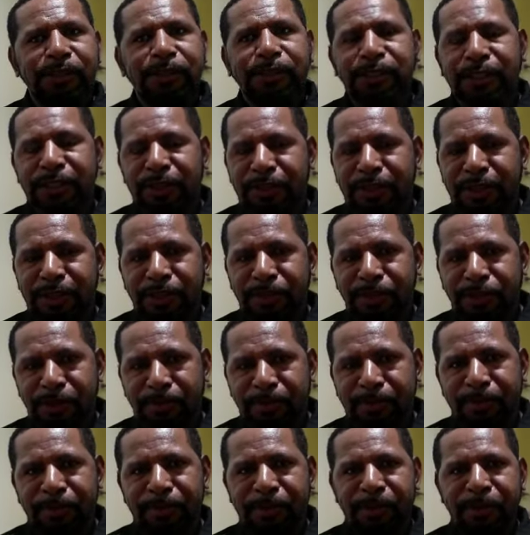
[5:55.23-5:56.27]
security job
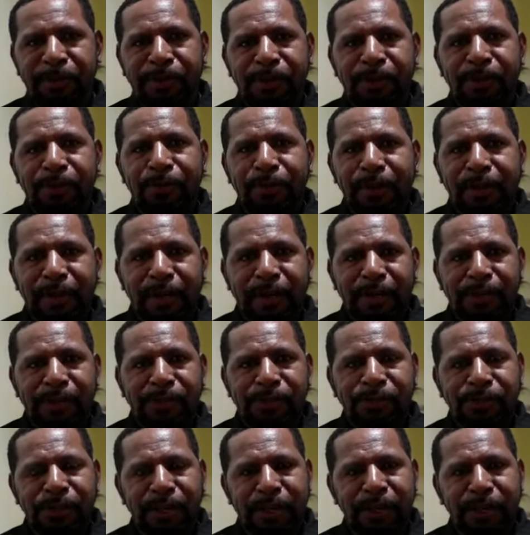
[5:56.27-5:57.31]
related
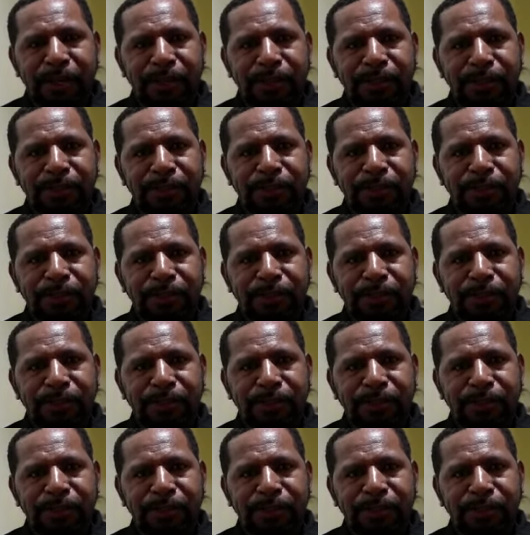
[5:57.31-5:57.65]
training.